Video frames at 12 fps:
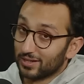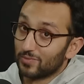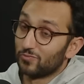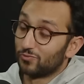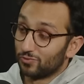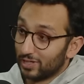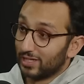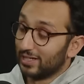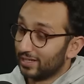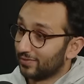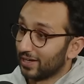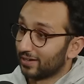that I'm
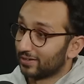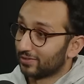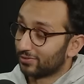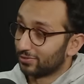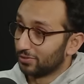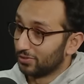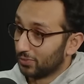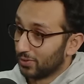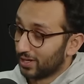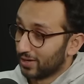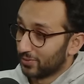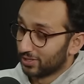really living true to
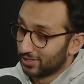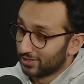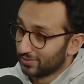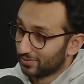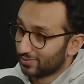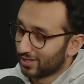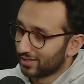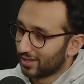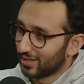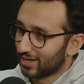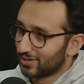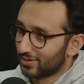what I want to do
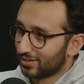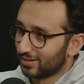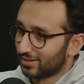rather than